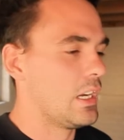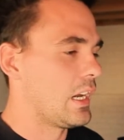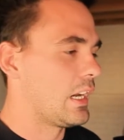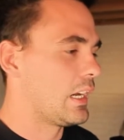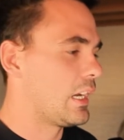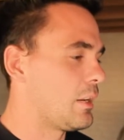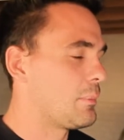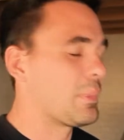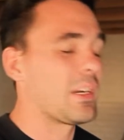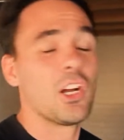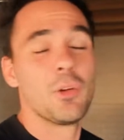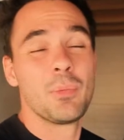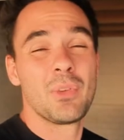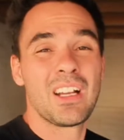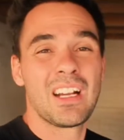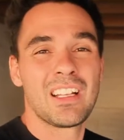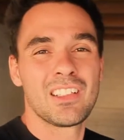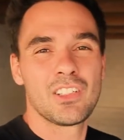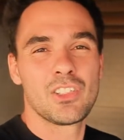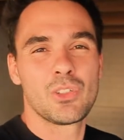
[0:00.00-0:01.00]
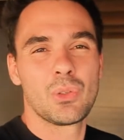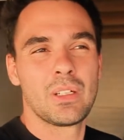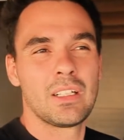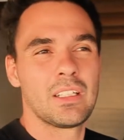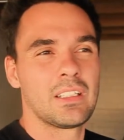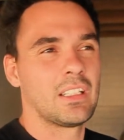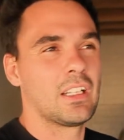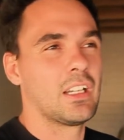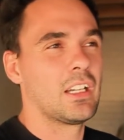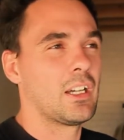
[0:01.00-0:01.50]
But I hope you guys enjoyed
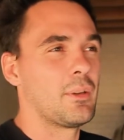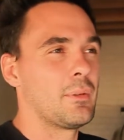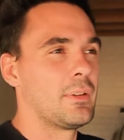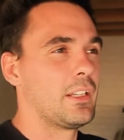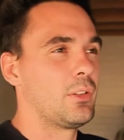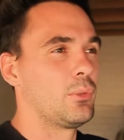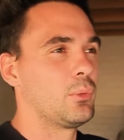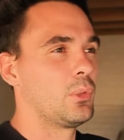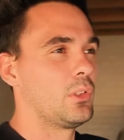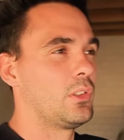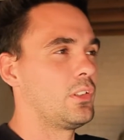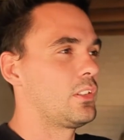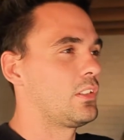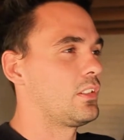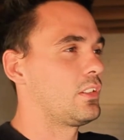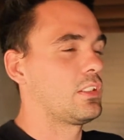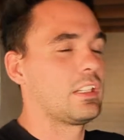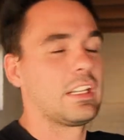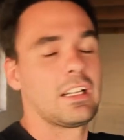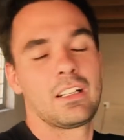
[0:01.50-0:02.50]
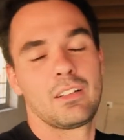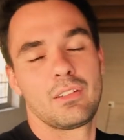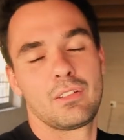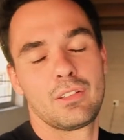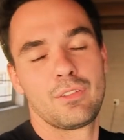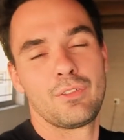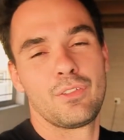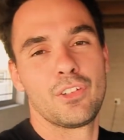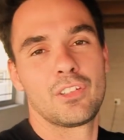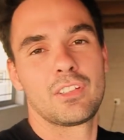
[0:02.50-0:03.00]
it. It was like
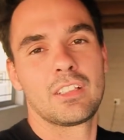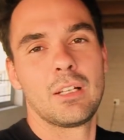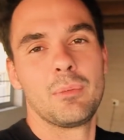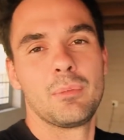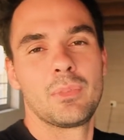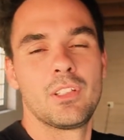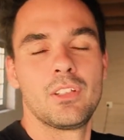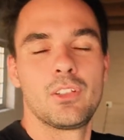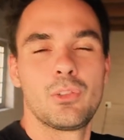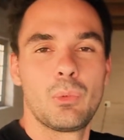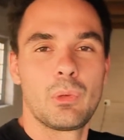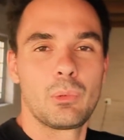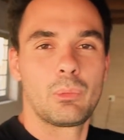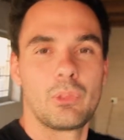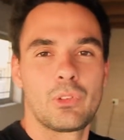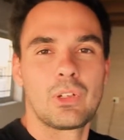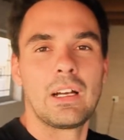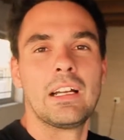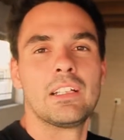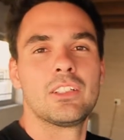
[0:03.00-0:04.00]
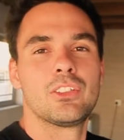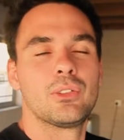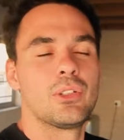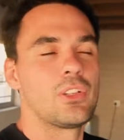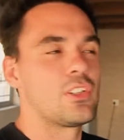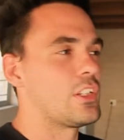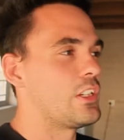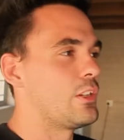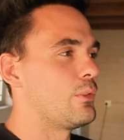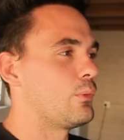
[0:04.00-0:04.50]
the first glimpse into what we're trying to
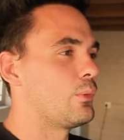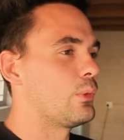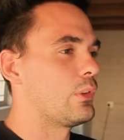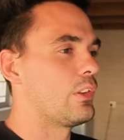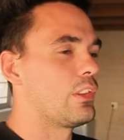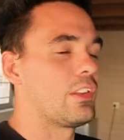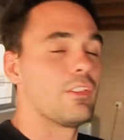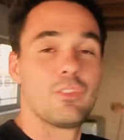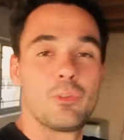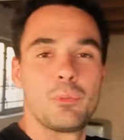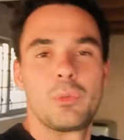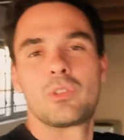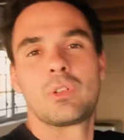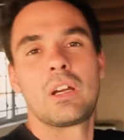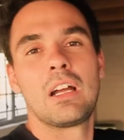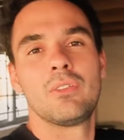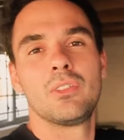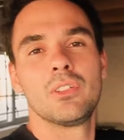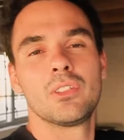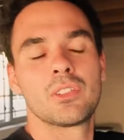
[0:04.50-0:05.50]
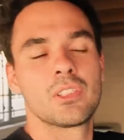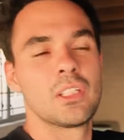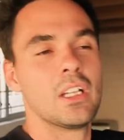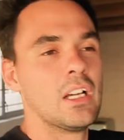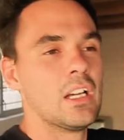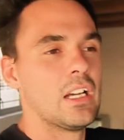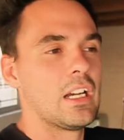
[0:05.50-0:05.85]
achieve with Infamous Rivals.